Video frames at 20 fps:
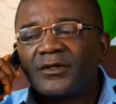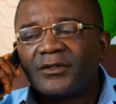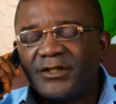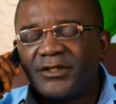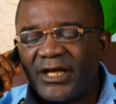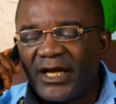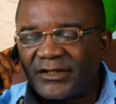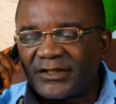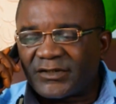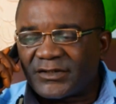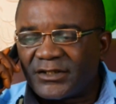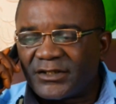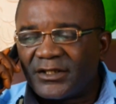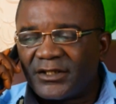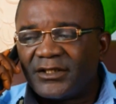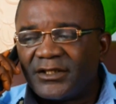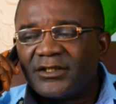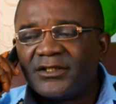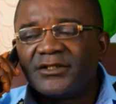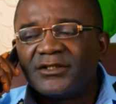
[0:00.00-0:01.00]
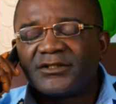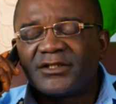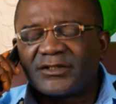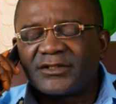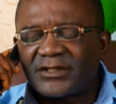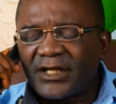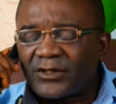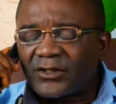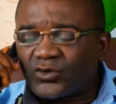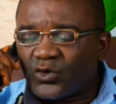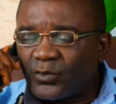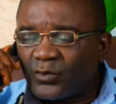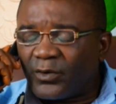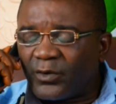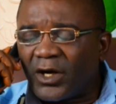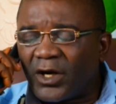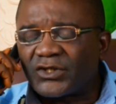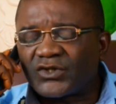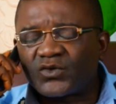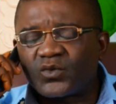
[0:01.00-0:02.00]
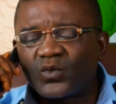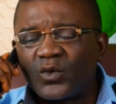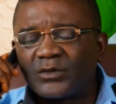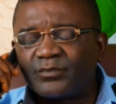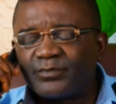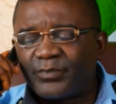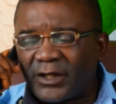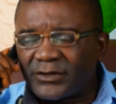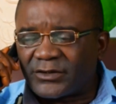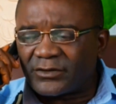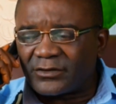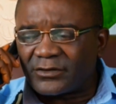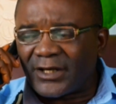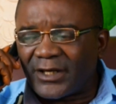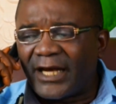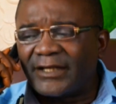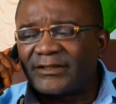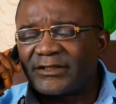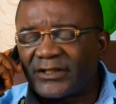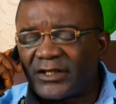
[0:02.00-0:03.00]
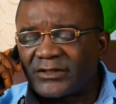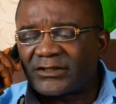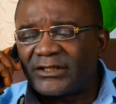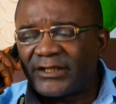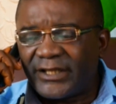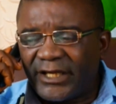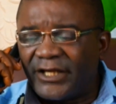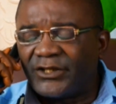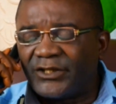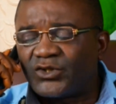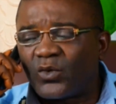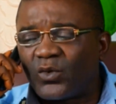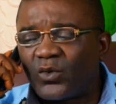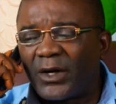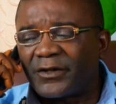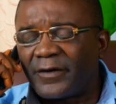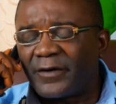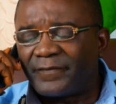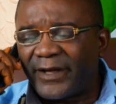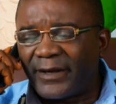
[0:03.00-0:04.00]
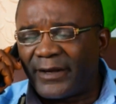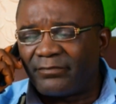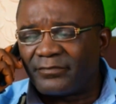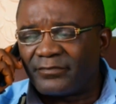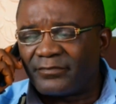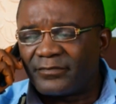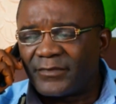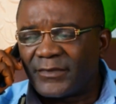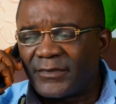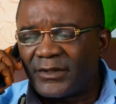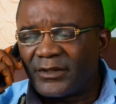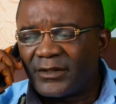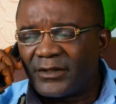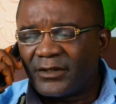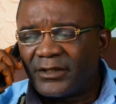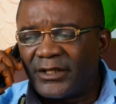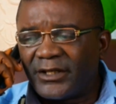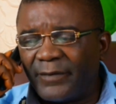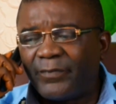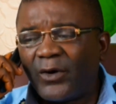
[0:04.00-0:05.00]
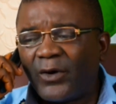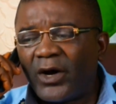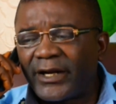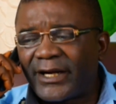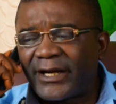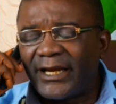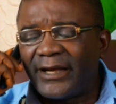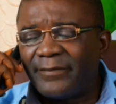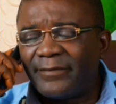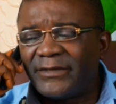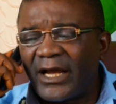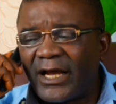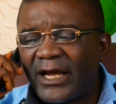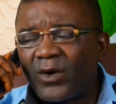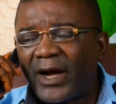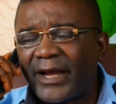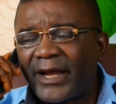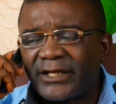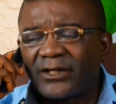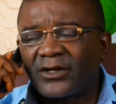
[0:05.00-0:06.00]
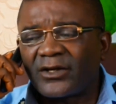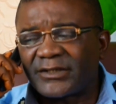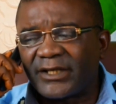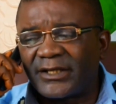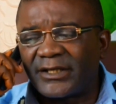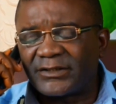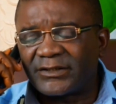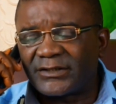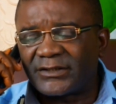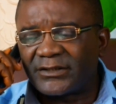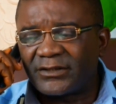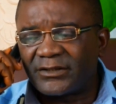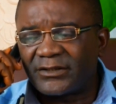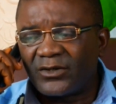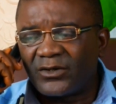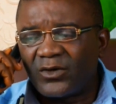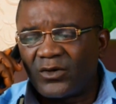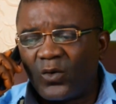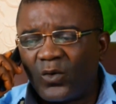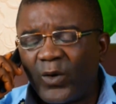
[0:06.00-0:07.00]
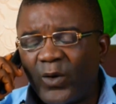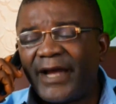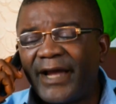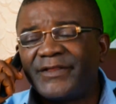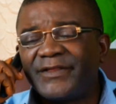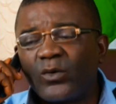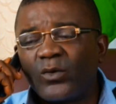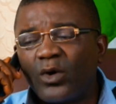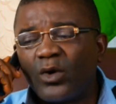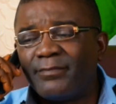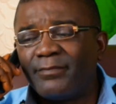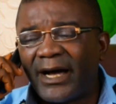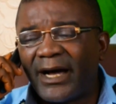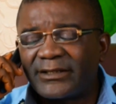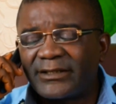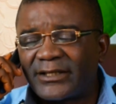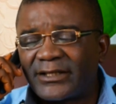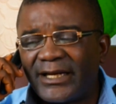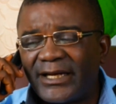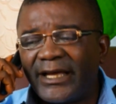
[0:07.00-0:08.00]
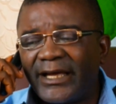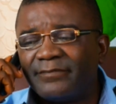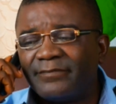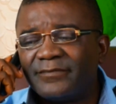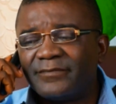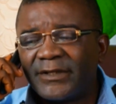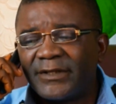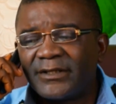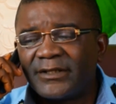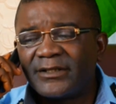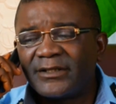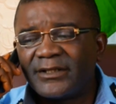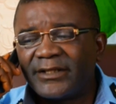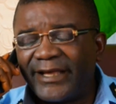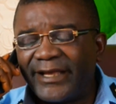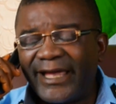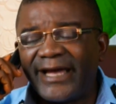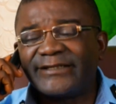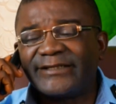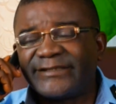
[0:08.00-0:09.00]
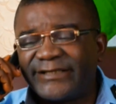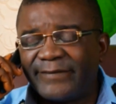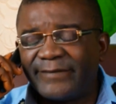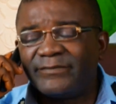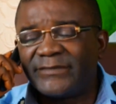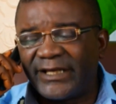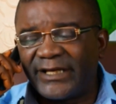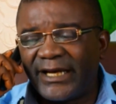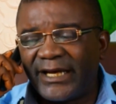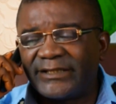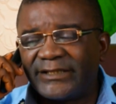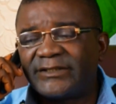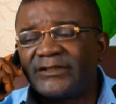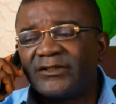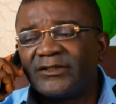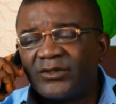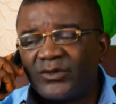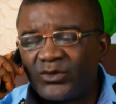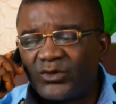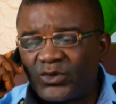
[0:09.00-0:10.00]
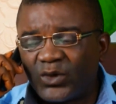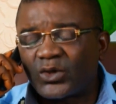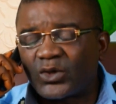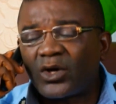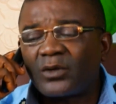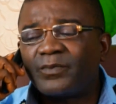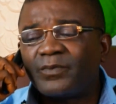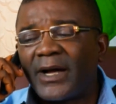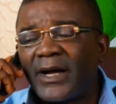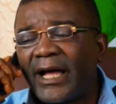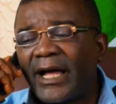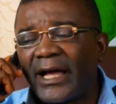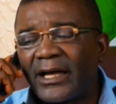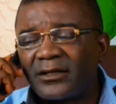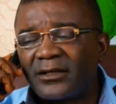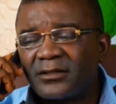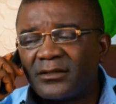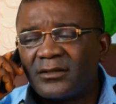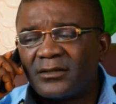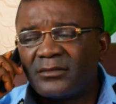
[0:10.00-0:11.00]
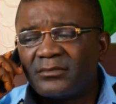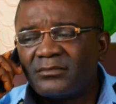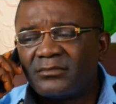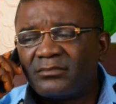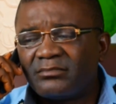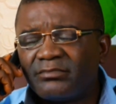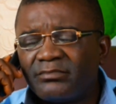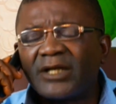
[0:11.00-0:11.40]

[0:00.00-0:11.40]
Yes. She struck two boys with bottle and seriously injured one of them. The boy claimed they were innocent, where the woman claimed they attempted to rob her.